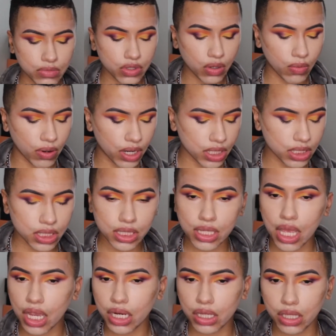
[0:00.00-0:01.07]
Don't worry, it's
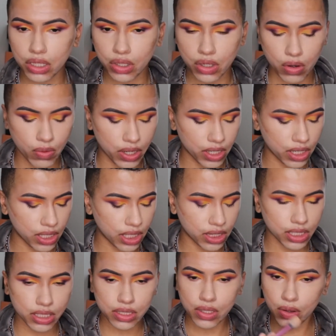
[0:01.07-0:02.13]
not gonna look nowhere near like
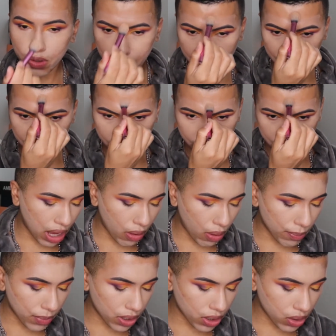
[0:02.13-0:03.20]
this, okay? Now
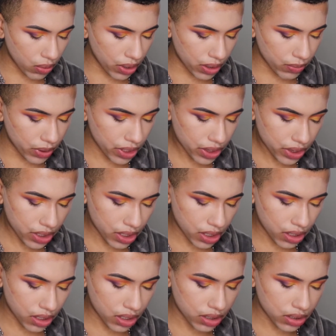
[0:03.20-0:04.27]
I'm gonna go in with
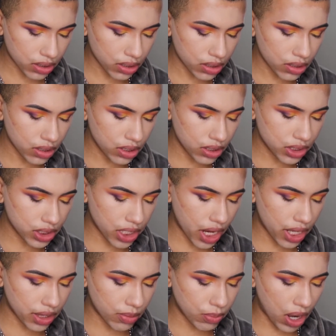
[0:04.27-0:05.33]
the
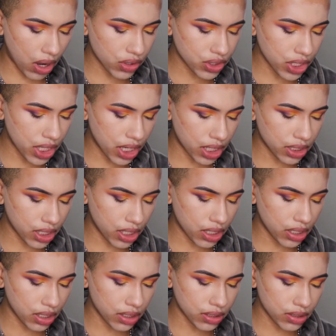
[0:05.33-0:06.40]
shade, the brown shade on
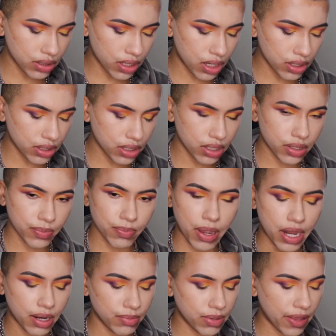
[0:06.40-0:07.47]
the
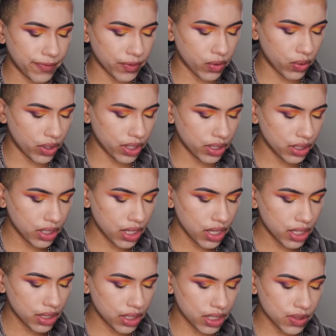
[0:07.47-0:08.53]
bottom left corner.
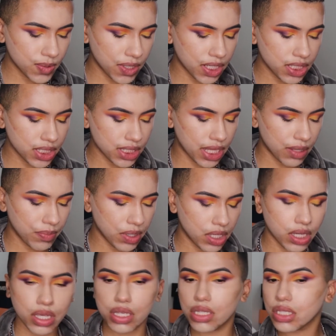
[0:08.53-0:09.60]
This one I just like
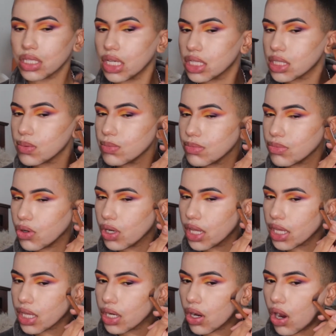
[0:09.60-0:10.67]
because it's more
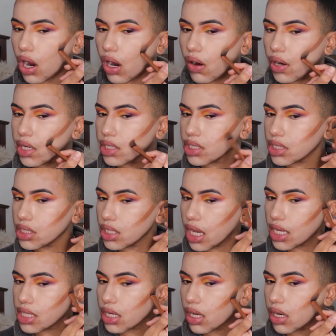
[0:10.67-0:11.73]
like an orangey, it
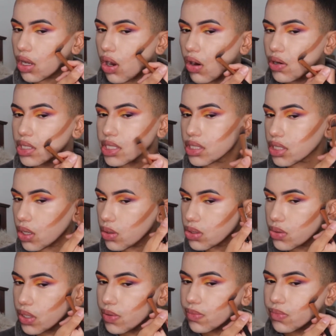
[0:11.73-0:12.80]
has like an orangey tone
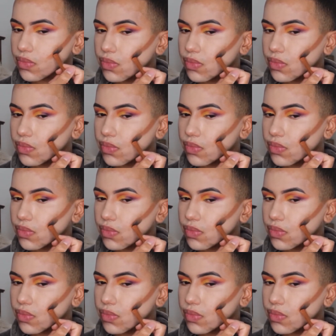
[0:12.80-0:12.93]
to it.